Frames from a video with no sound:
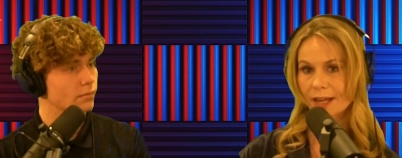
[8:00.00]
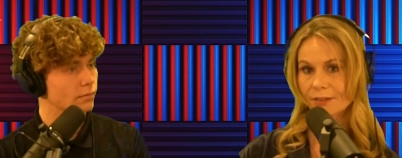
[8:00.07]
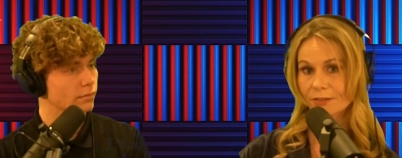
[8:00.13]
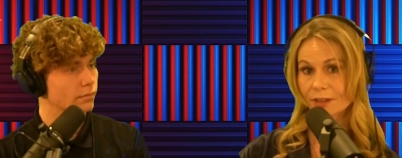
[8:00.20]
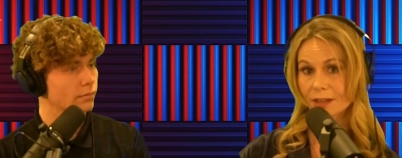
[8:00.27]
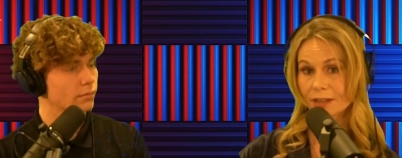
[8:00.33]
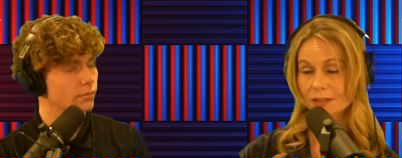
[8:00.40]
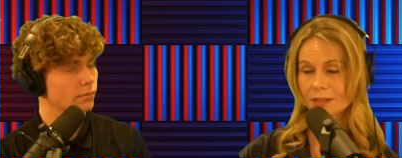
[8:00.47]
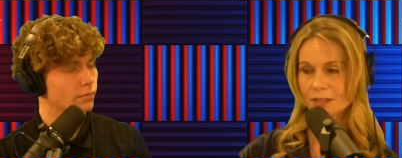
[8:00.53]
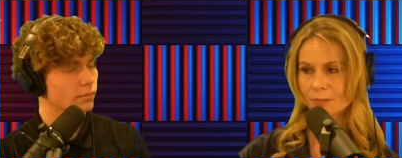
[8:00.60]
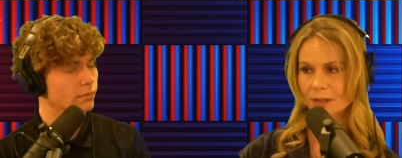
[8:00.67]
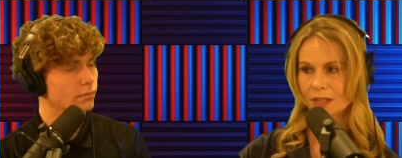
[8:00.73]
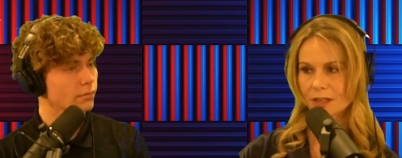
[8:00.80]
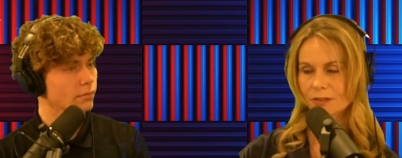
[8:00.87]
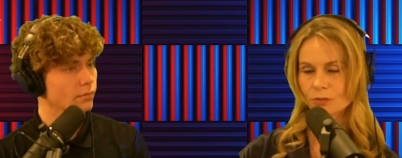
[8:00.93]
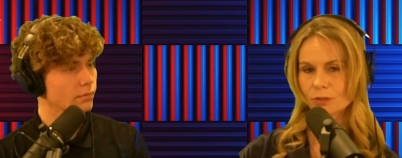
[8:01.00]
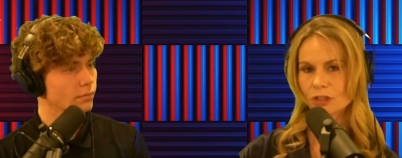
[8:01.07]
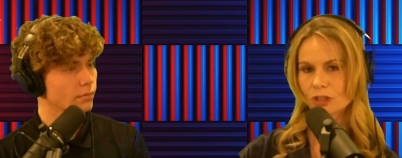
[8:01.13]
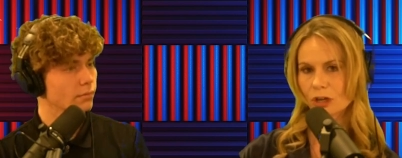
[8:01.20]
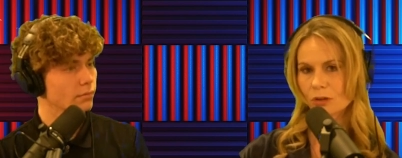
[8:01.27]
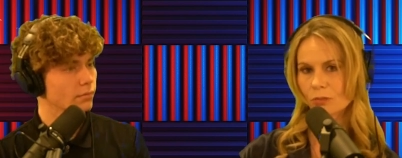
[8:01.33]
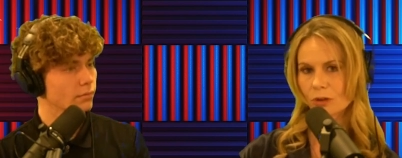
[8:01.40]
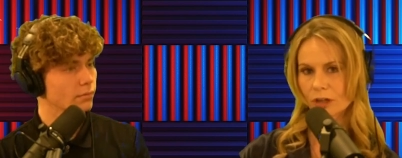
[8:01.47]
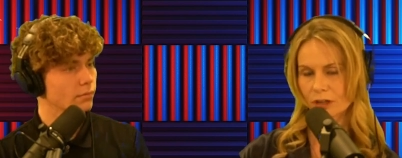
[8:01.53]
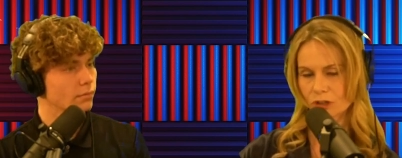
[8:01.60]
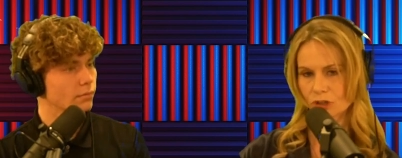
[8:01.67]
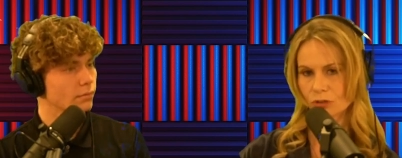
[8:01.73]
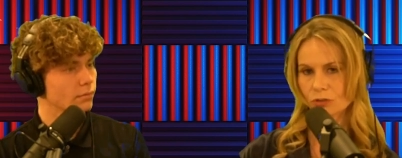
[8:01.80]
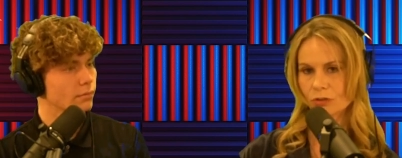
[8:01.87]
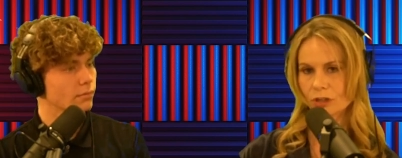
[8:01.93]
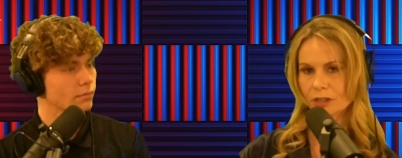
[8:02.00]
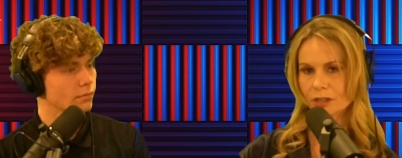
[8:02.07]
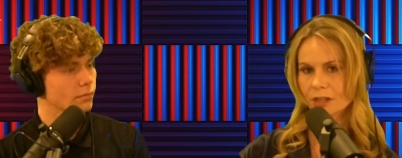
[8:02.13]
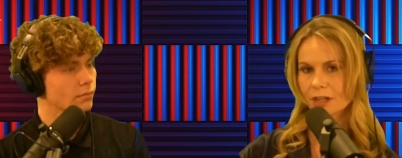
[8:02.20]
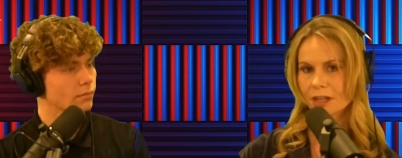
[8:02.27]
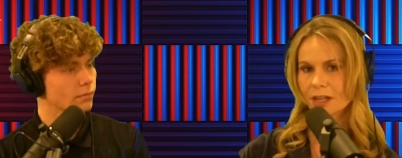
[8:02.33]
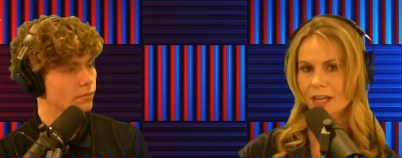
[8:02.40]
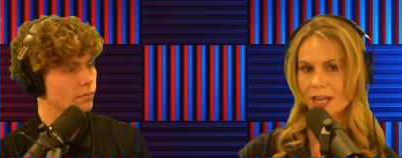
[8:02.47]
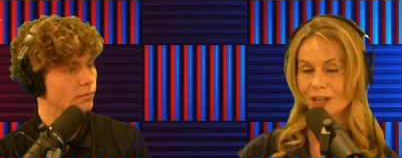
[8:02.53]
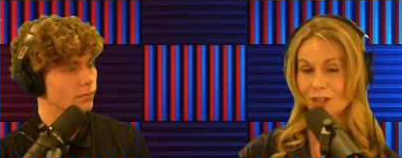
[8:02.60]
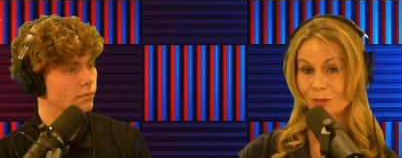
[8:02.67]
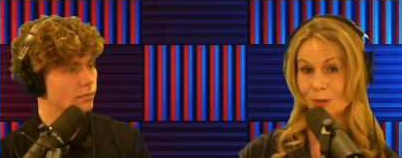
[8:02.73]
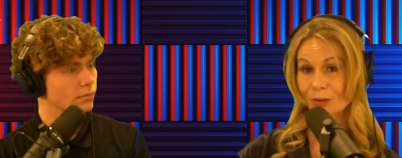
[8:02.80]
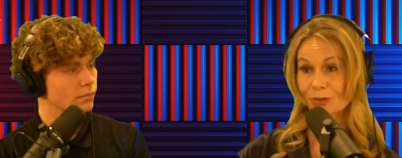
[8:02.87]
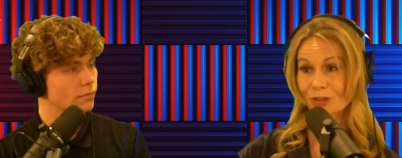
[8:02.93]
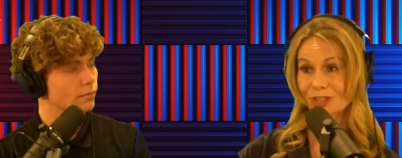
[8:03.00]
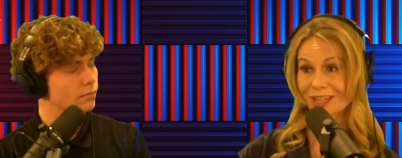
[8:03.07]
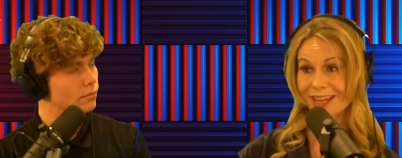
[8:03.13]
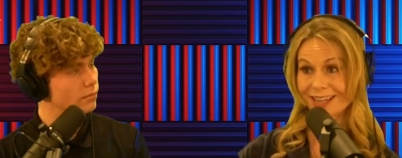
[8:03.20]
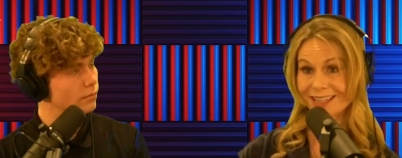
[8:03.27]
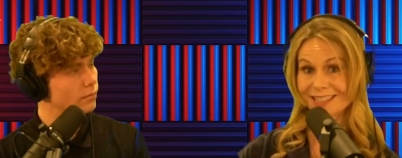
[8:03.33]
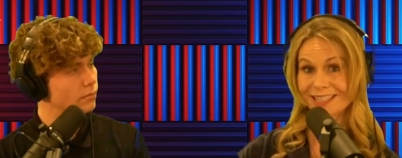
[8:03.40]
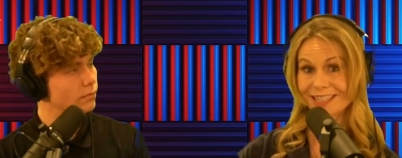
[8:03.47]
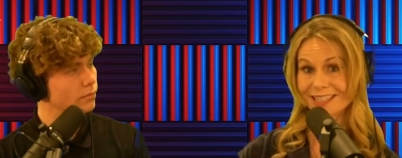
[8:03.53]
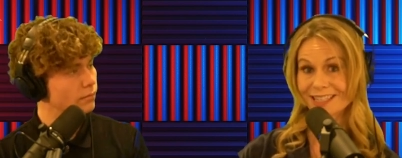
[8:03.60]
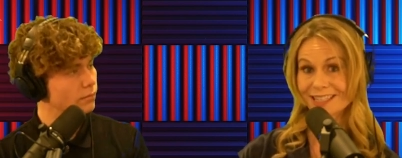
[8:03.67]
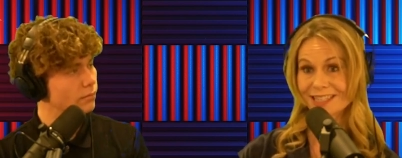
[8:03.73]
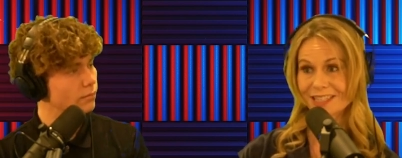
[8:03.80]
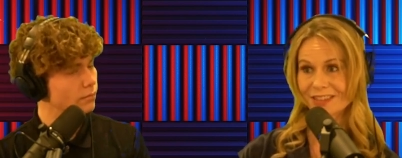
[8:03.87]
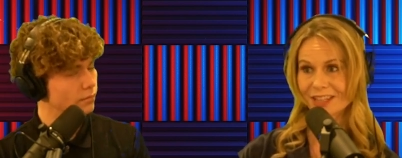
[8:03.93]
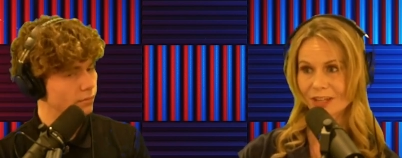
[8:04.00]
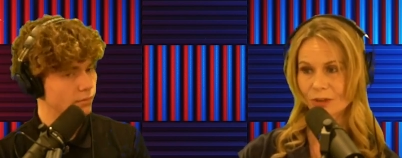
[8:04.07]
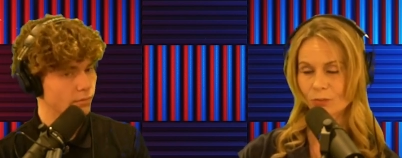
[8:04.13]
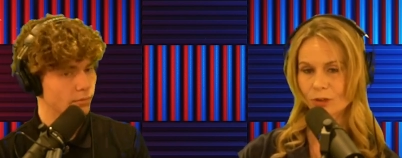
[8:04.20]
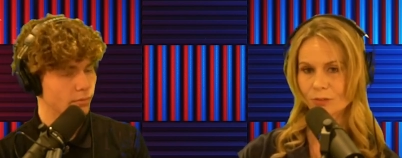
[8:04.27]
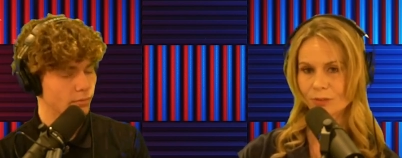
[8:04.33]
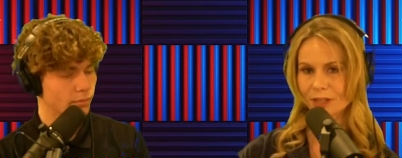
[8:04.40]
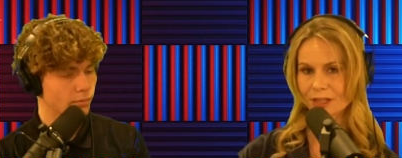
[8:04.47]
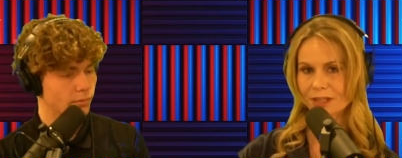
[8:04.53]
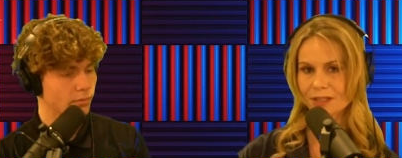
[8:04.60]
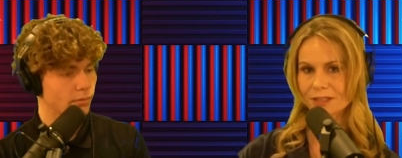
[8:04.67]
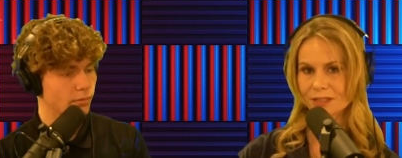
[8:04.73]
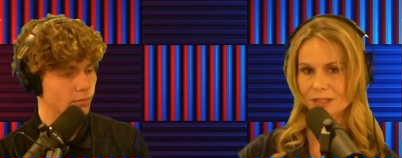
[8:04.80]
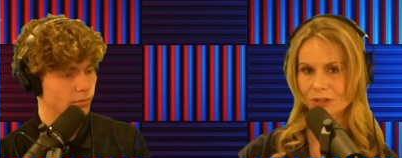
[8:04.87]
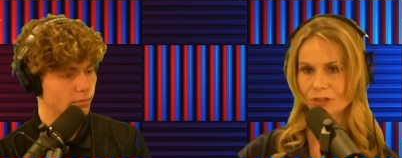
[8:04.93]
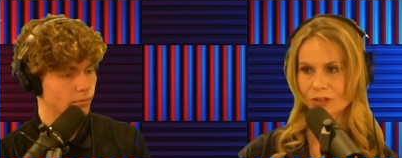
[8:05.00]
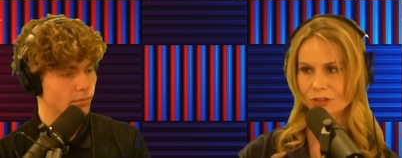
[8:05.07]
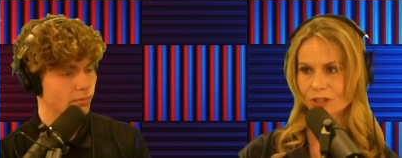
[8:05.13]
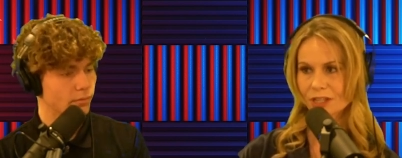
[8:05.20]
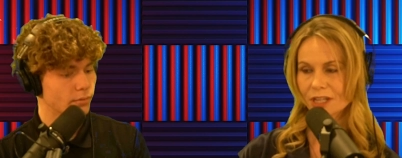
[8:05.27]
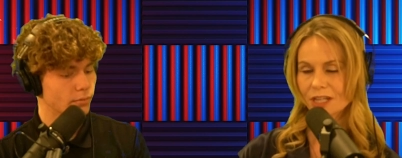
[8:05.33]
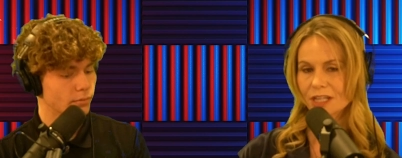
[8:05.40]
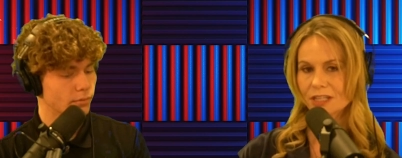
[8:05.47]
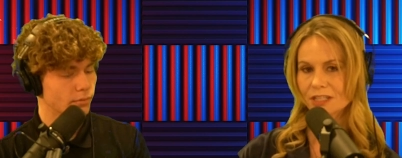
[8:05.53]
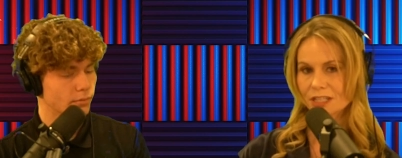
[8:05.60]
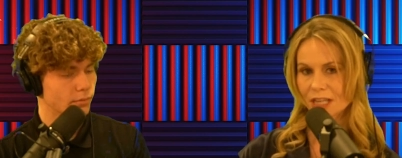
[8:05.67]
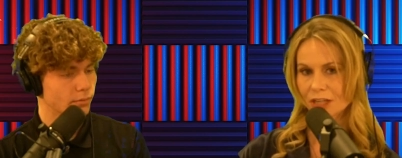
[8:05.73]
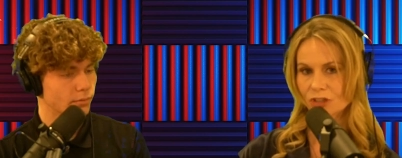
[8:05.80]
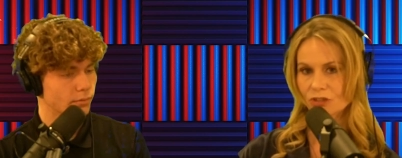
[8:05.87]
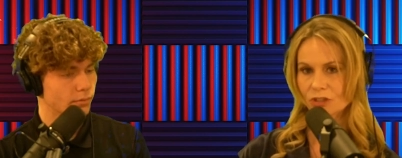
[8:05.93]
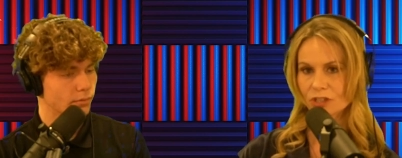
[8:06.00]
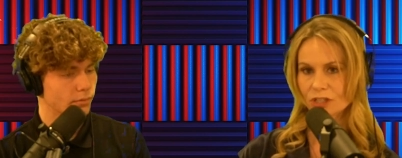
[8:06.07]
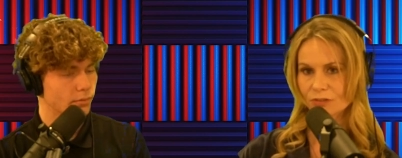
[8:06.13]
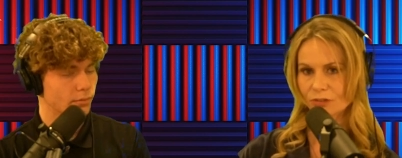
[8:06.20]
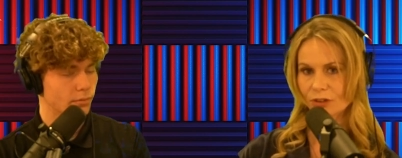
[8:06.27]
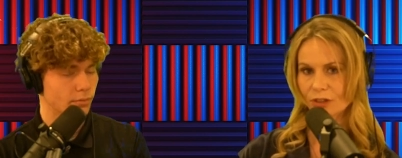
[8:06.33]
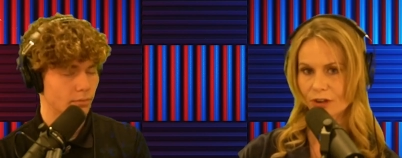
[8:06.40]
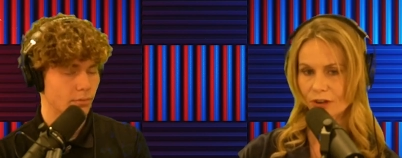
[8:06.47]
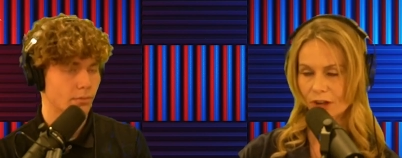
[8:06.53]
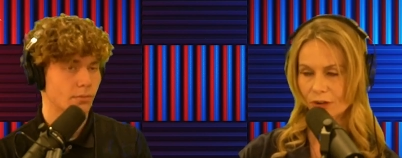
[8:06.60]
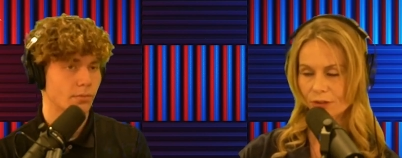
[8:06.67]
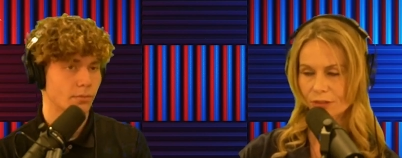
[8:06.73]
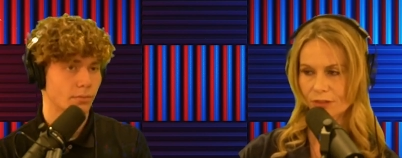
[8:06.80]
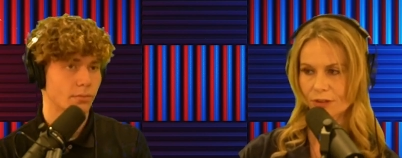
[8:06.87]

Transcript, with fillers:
Speaker 1: have kids because we don't want children exposed to ideas that would be considered dangerous for their health.